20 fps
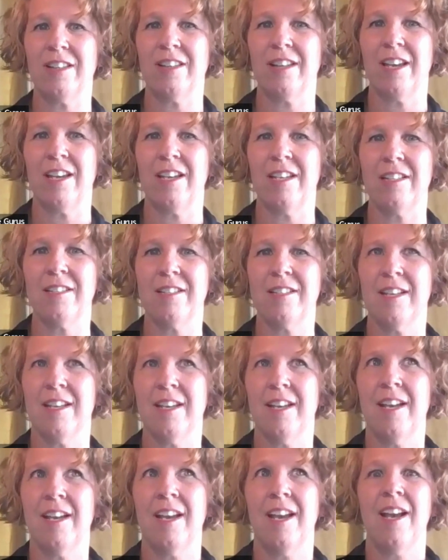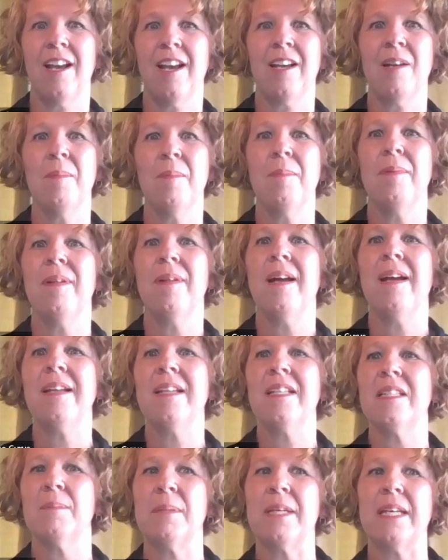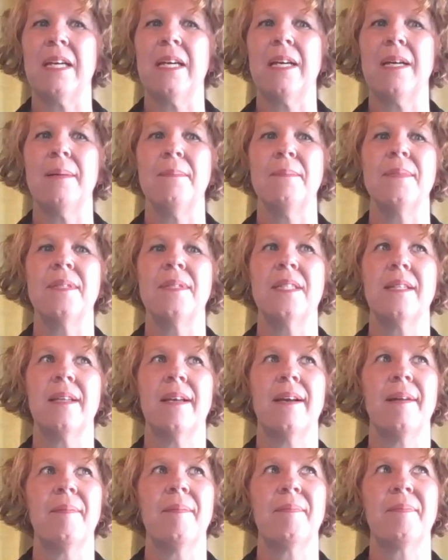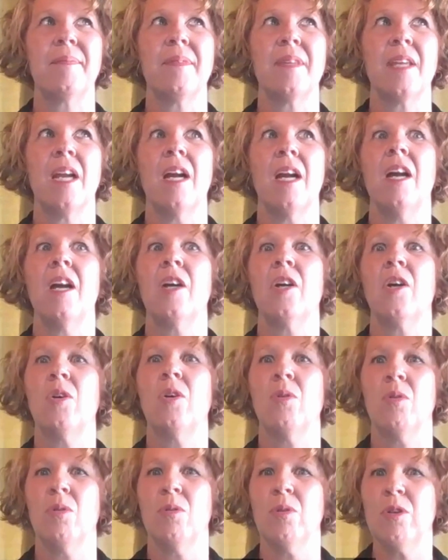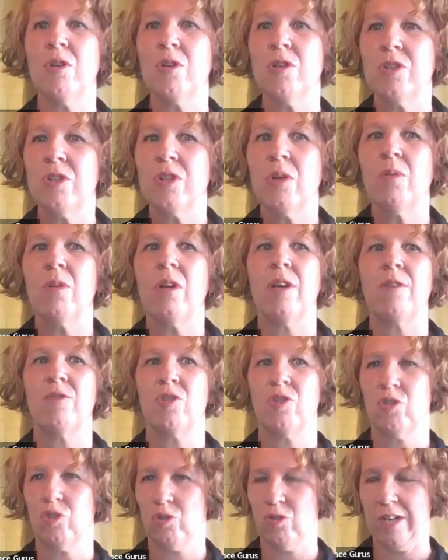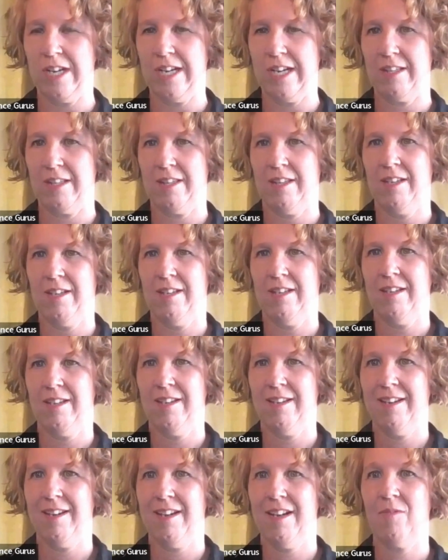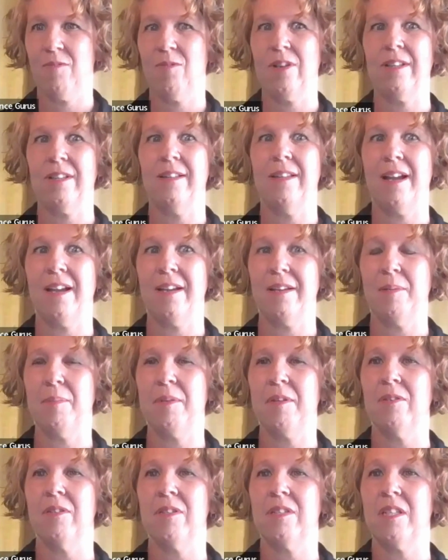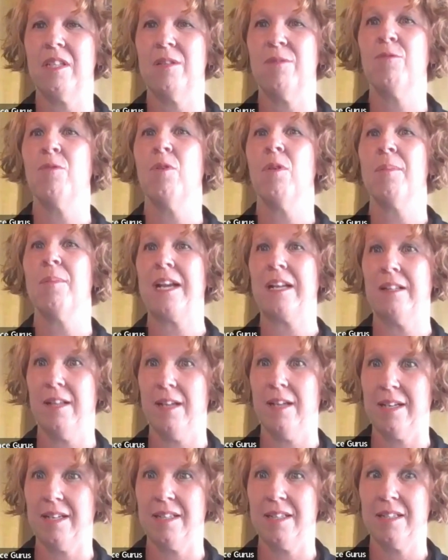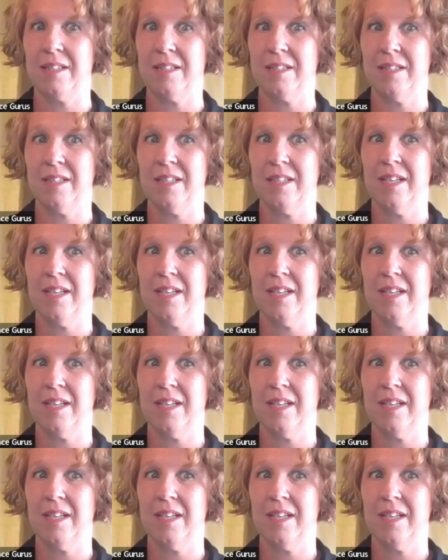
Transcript: that compliance becomes a cornerstone of strength and reliability for my clients.